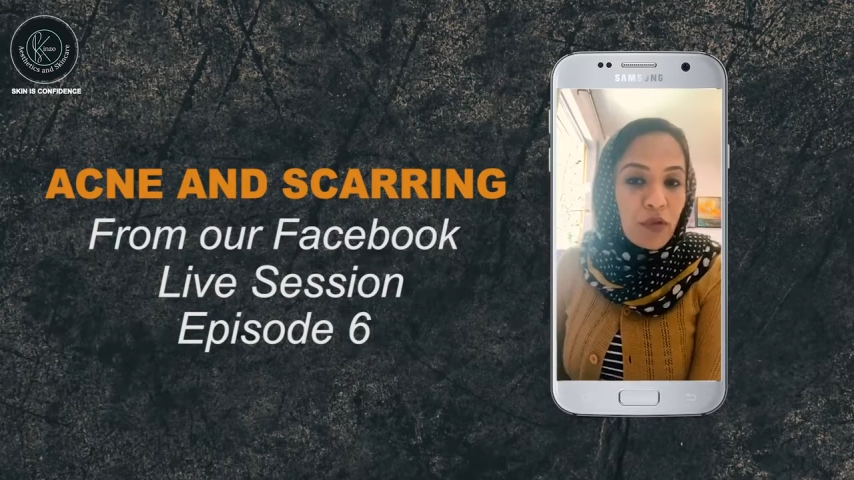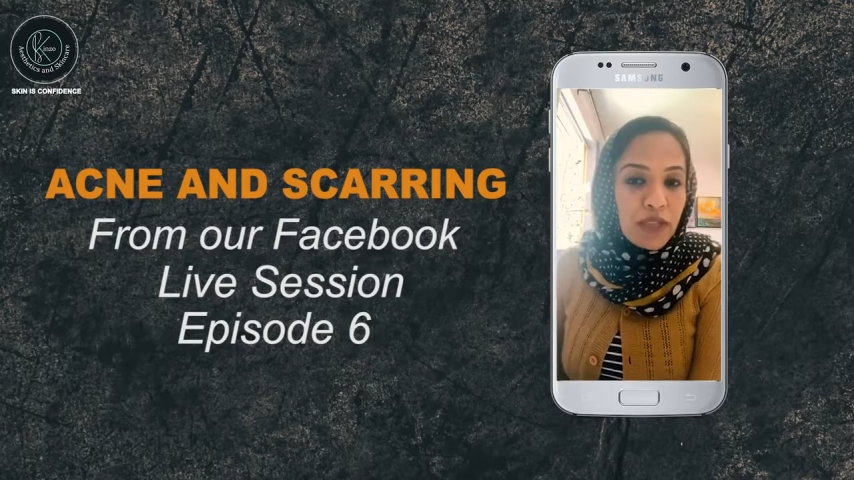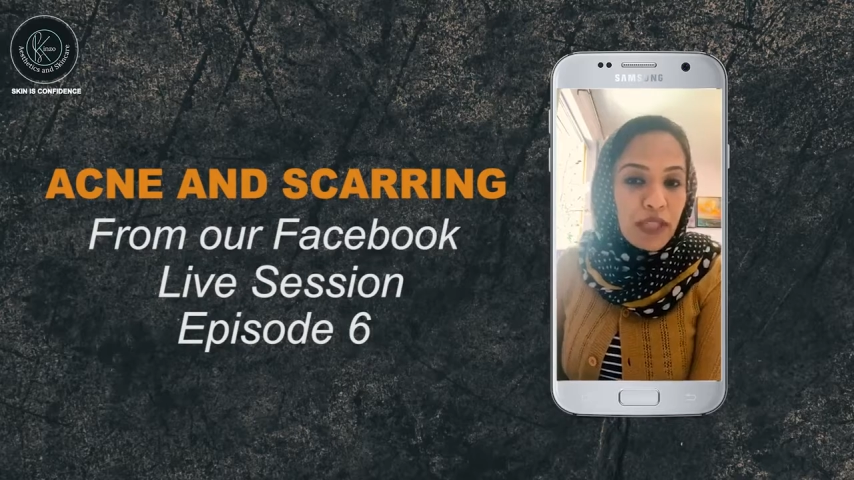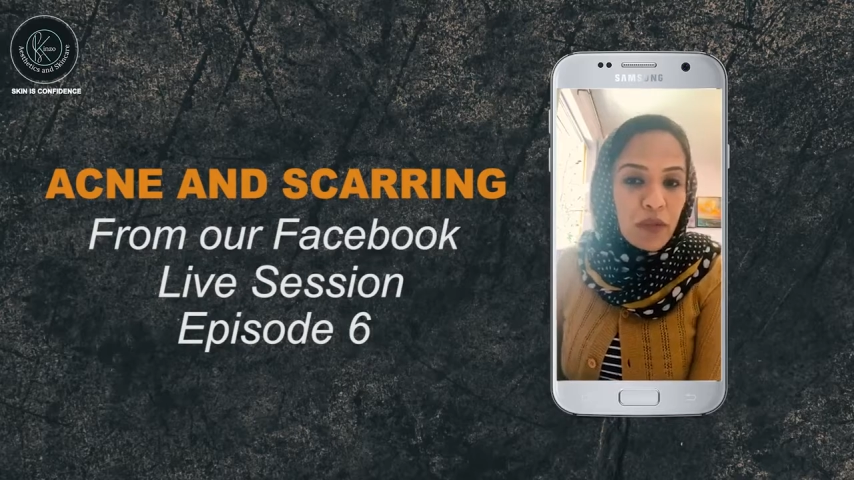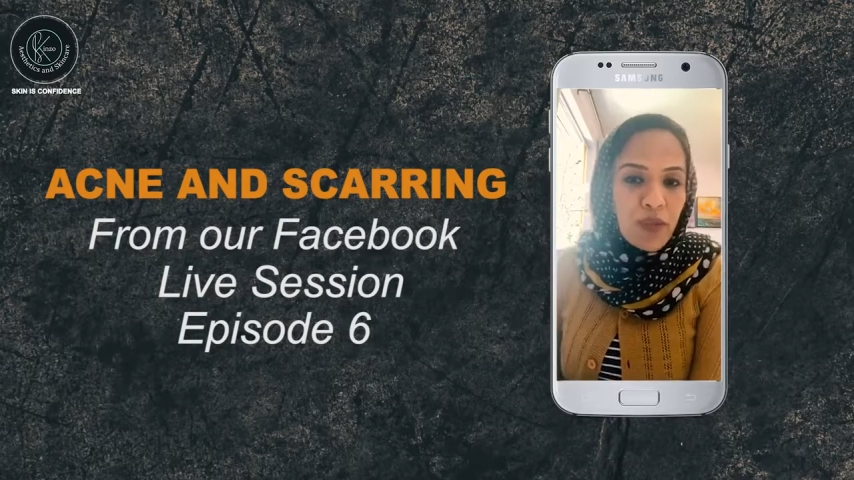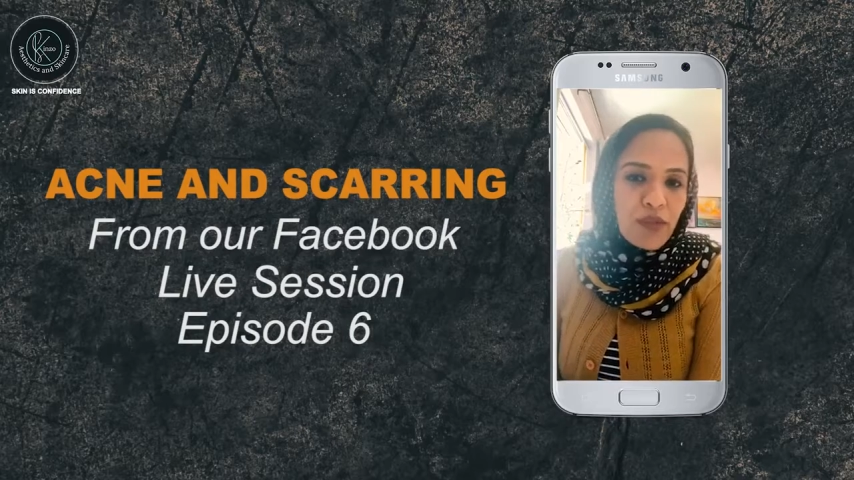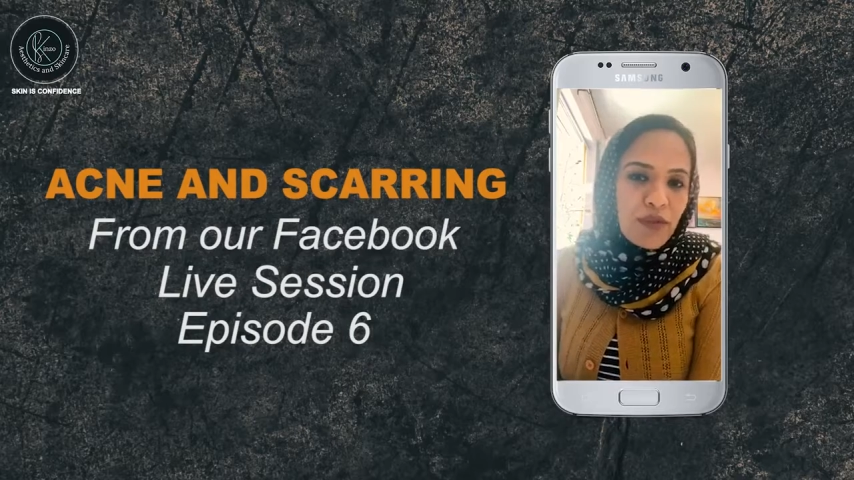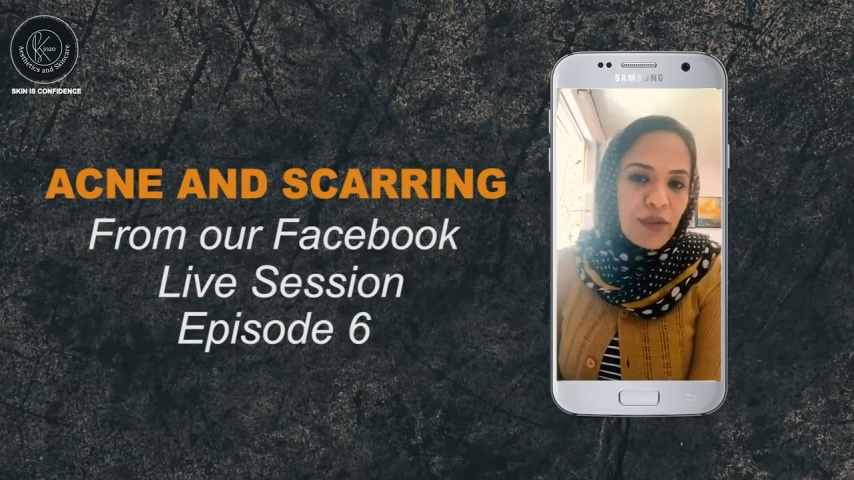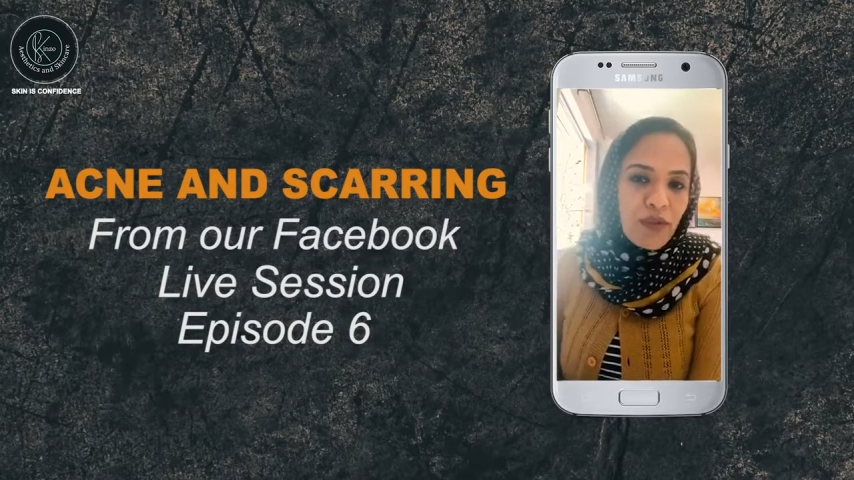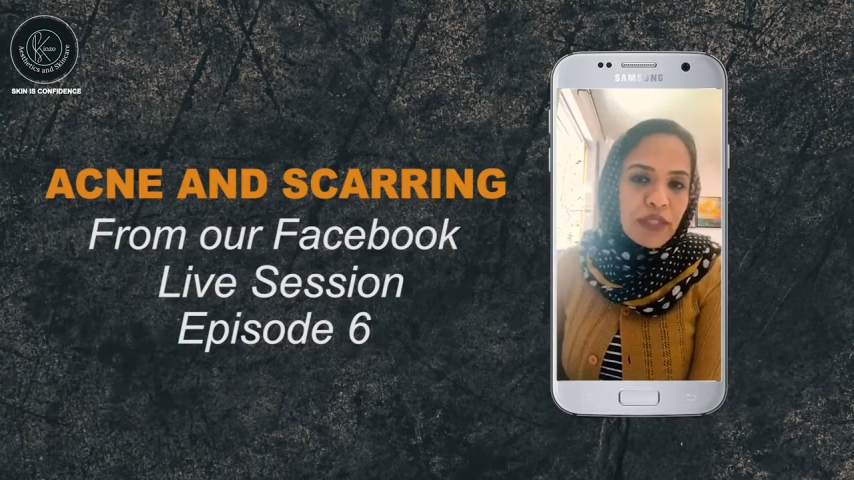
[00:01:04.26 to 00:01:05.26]
that, when you
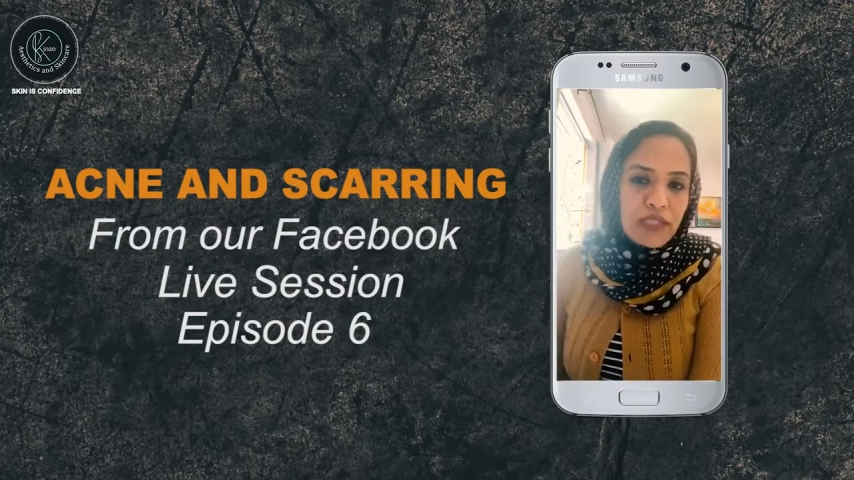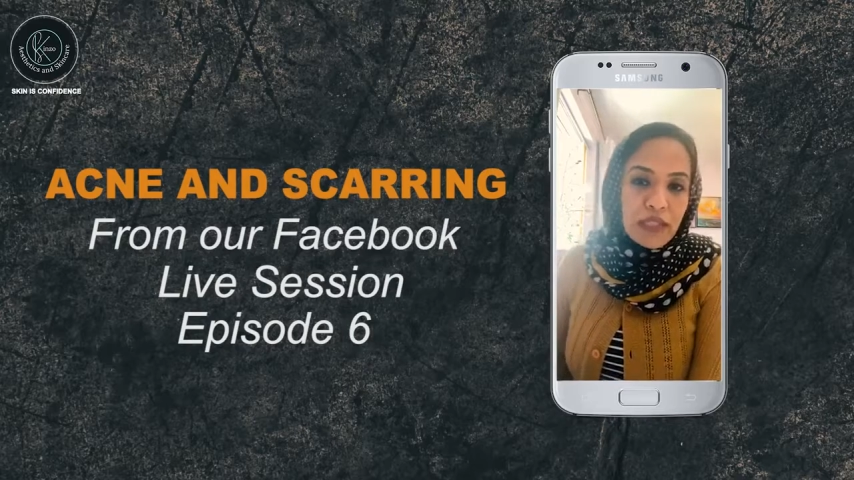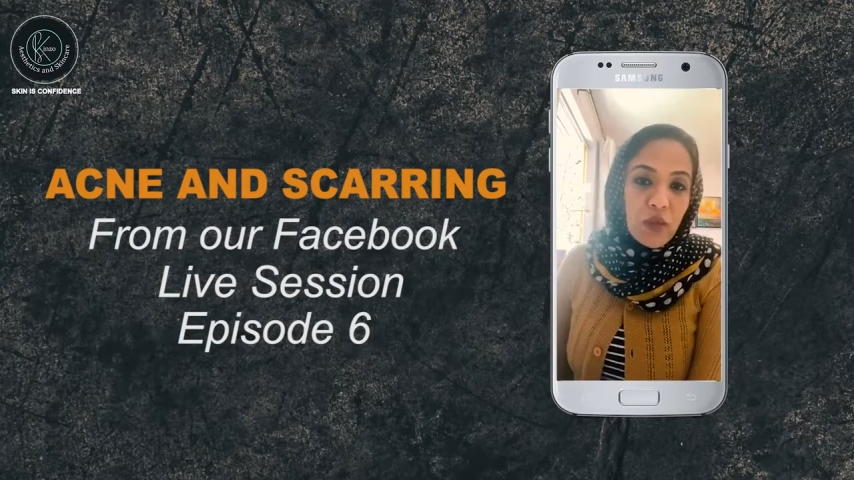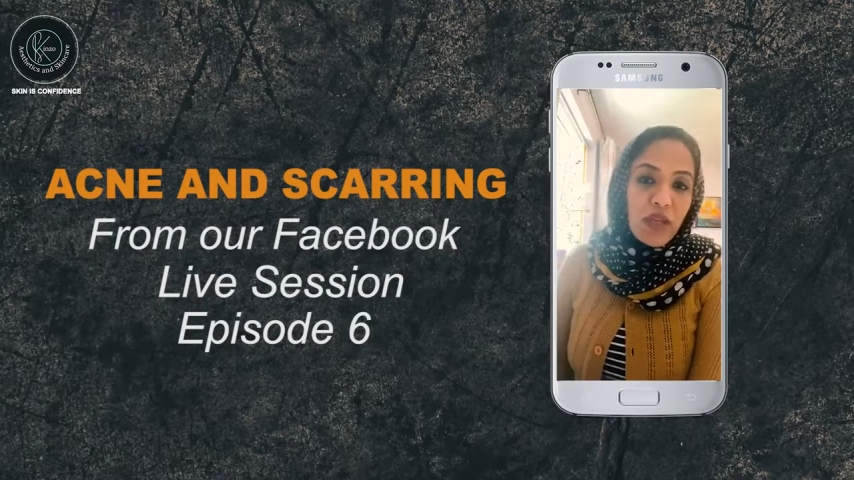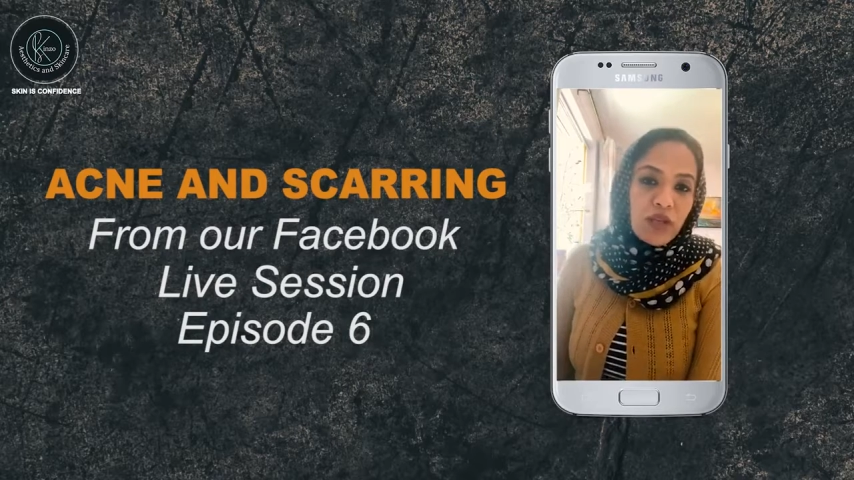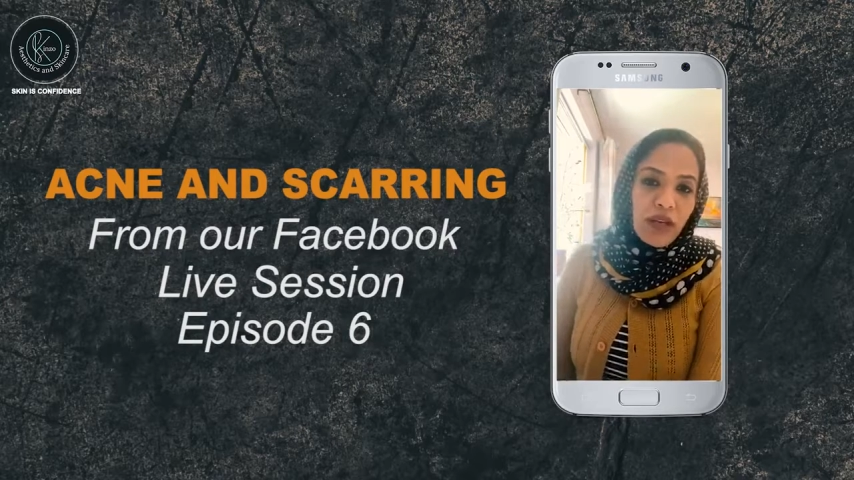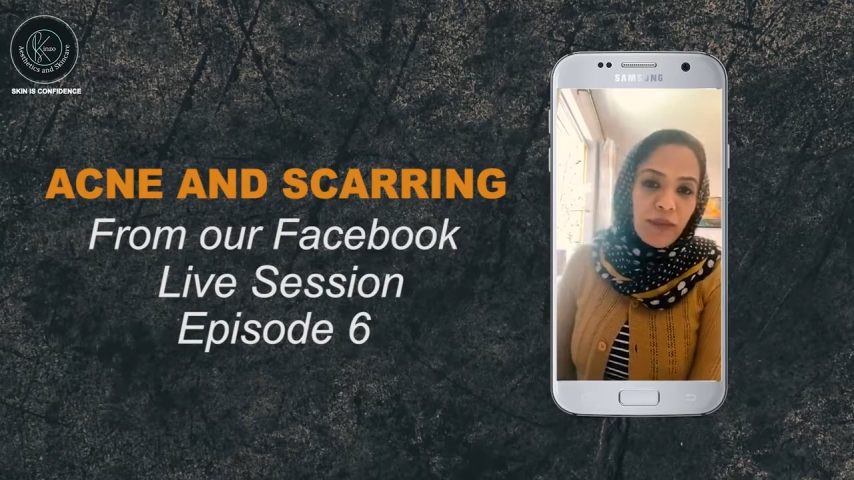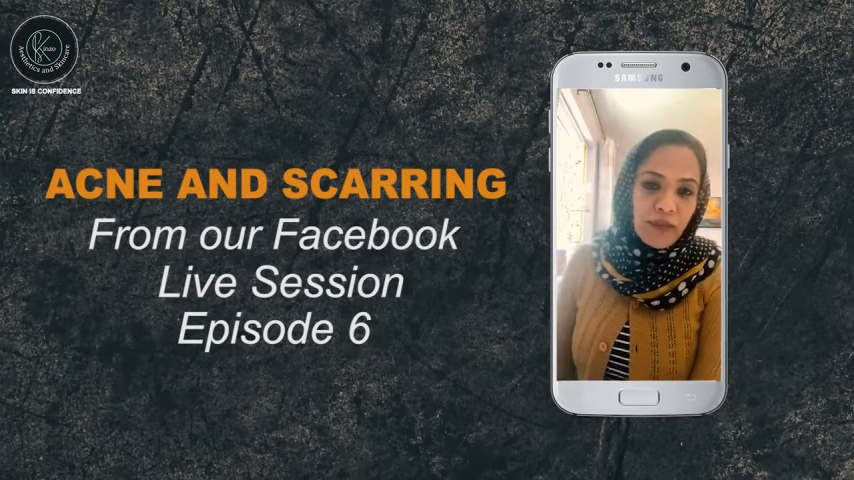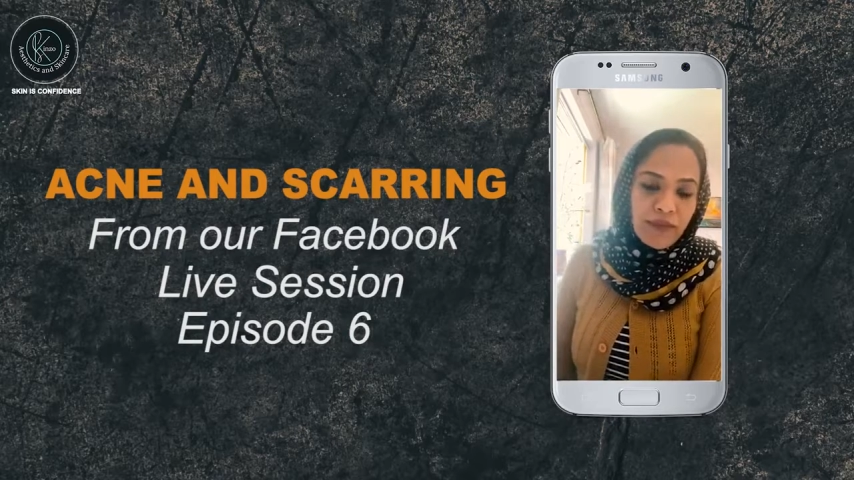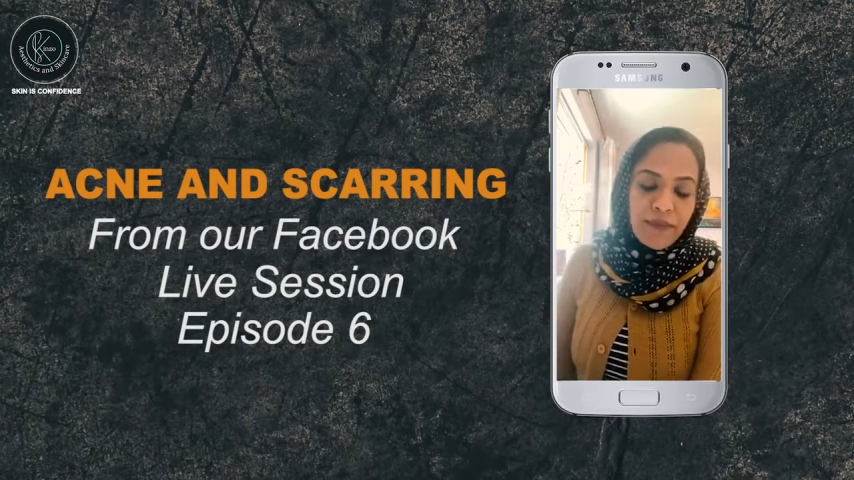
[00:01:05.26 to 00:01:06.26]
know that it's going to
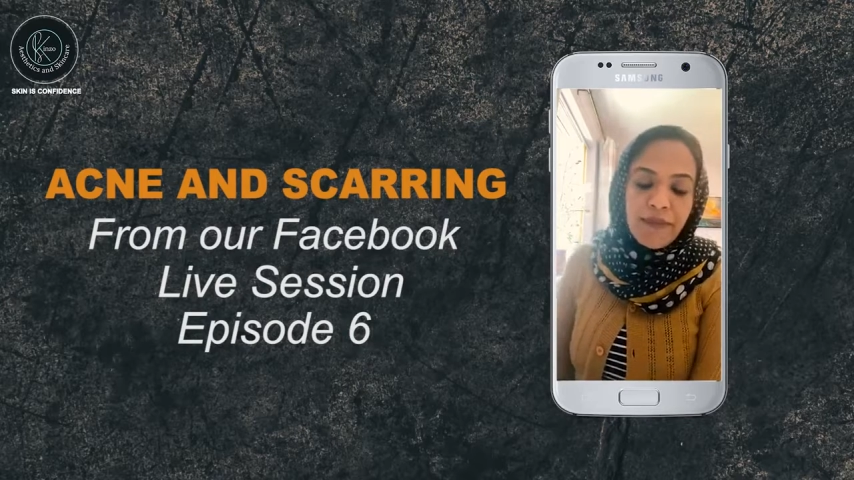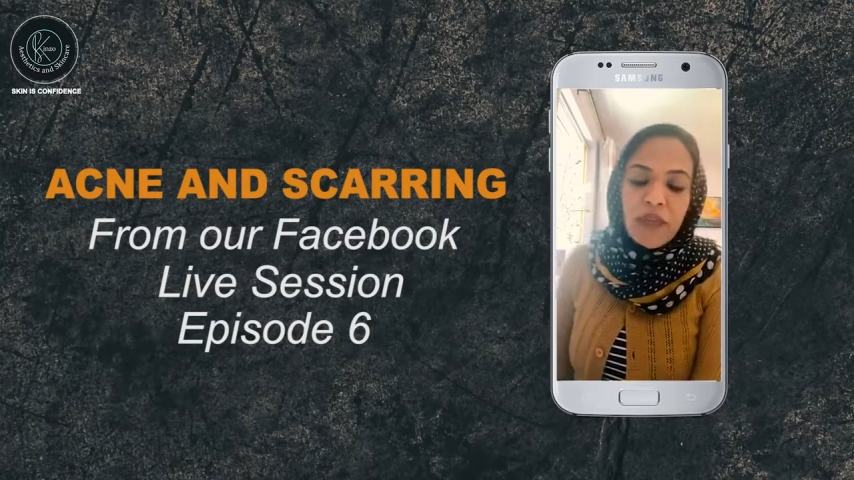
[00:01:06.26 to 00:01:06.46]
happen.